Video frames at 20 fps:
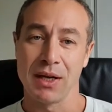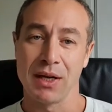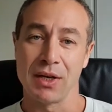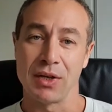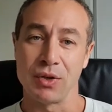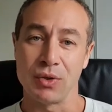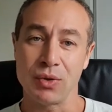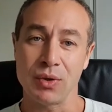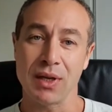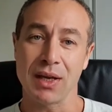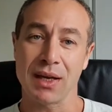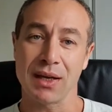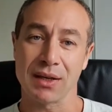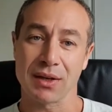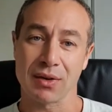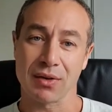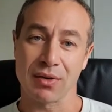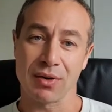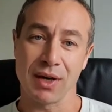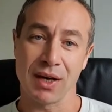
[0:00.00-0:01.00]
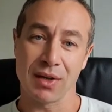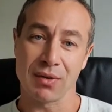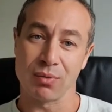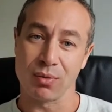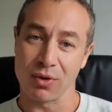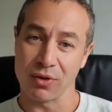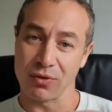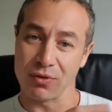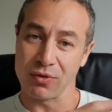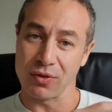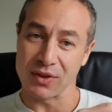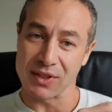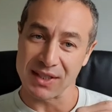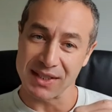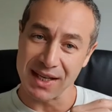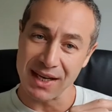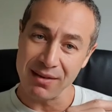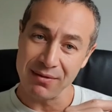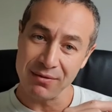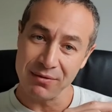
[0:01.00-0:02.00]
you can create with
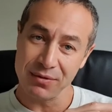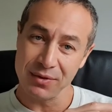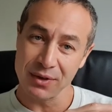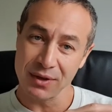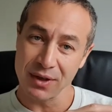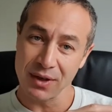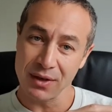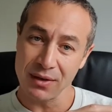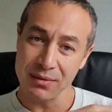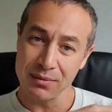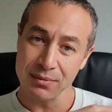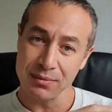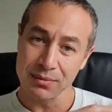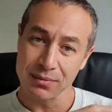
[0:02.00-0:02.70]
same finger,